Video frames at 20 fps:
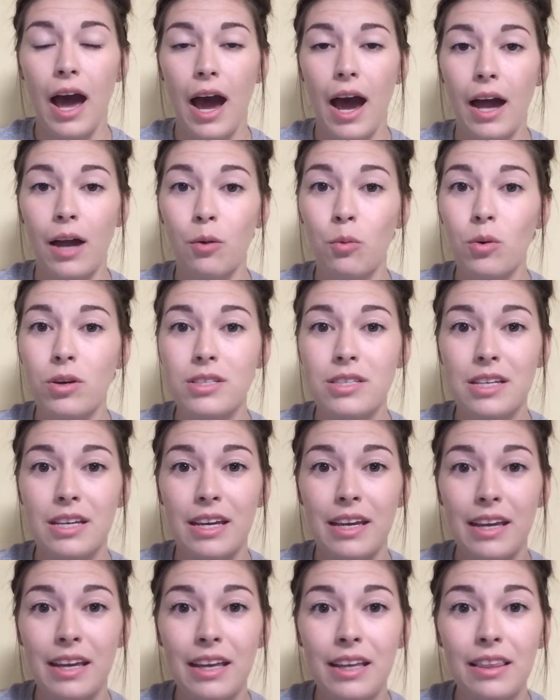I wasn't
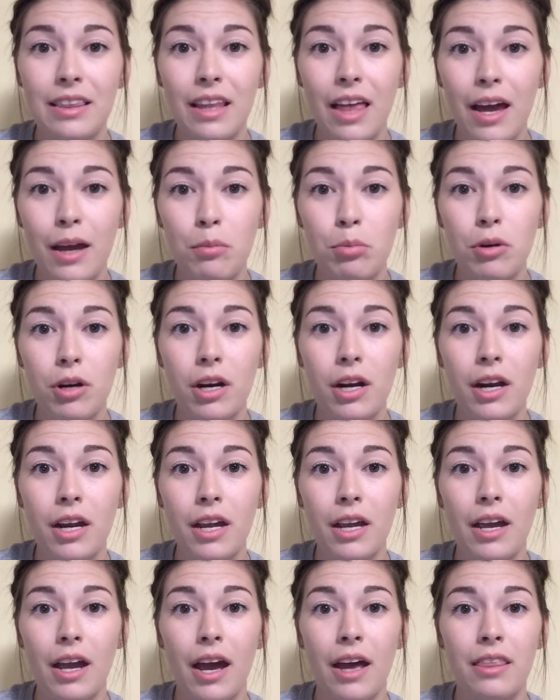in
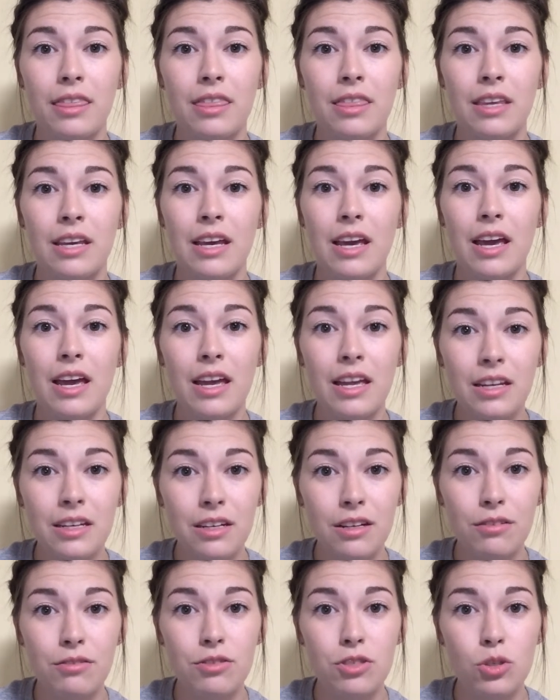library at the
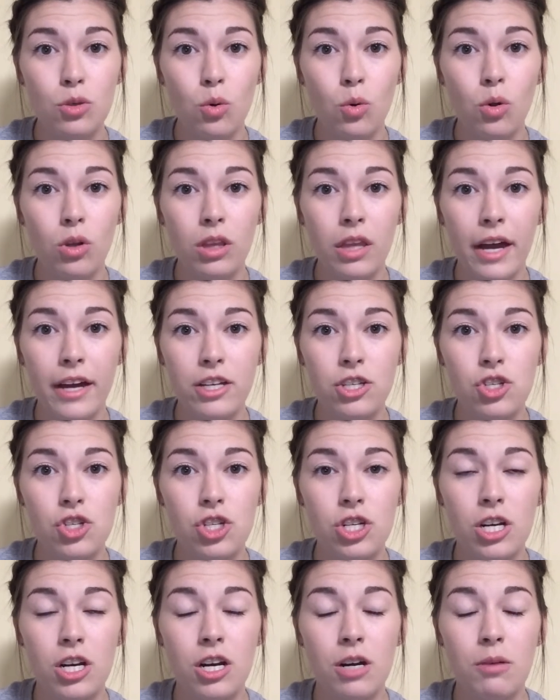end of school
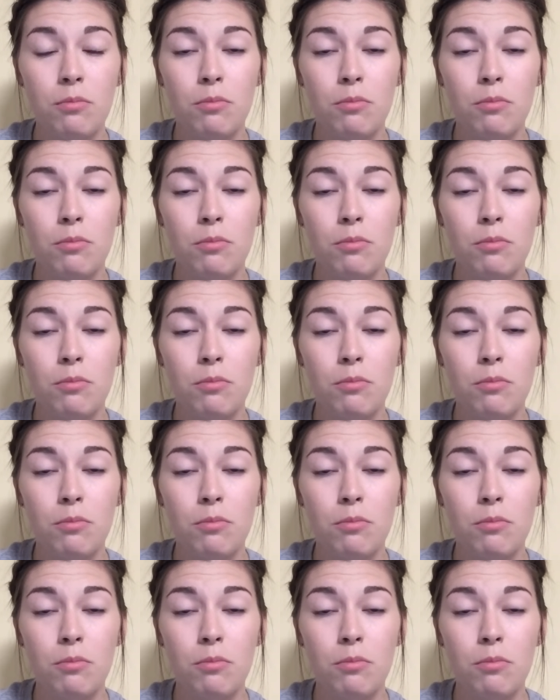last year.